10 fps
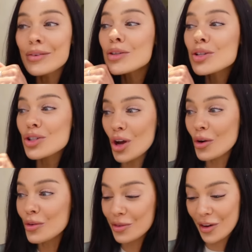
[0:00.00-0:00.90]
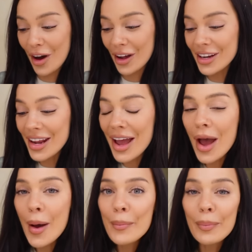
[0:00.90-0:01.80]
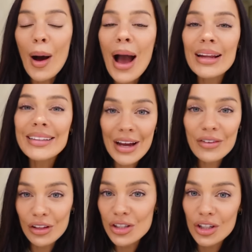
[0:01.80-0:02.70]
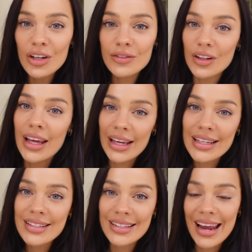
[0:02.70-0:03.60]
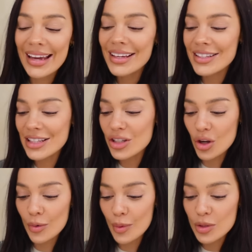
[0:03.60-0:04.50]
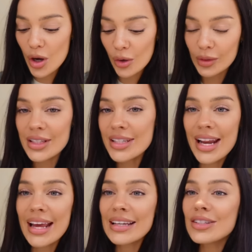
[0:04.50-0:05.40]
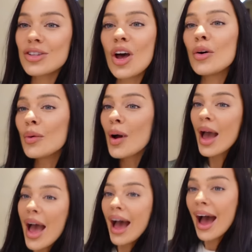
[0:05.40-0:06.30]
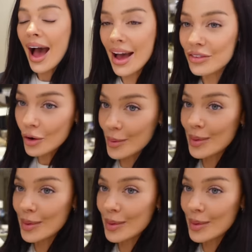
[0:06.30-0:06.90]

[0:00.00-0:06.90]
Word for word: was so fun, but I definitely should have done that yesterday because it's so much colder today. So I've come